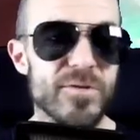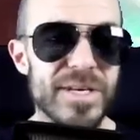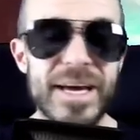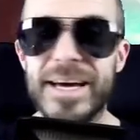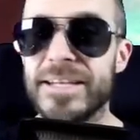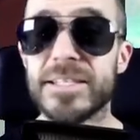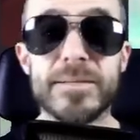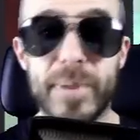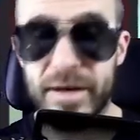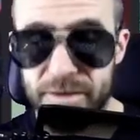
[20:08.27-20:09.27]
to be
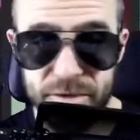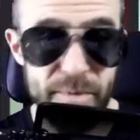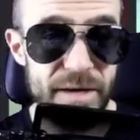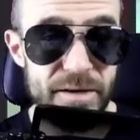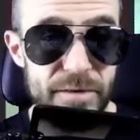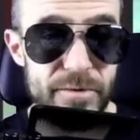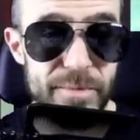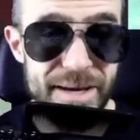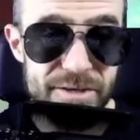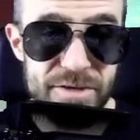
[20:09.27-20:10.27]
inspired by other
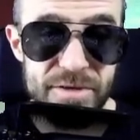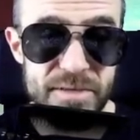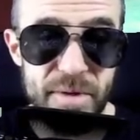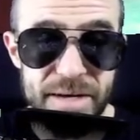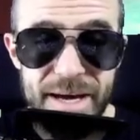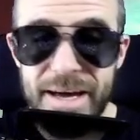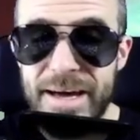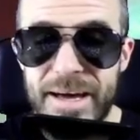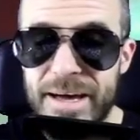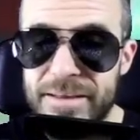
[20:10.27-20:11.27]
pictures, but
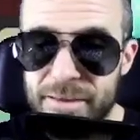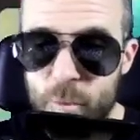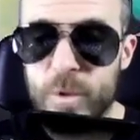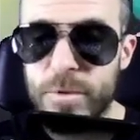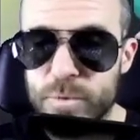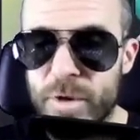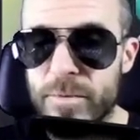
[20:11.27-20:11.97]
in the world where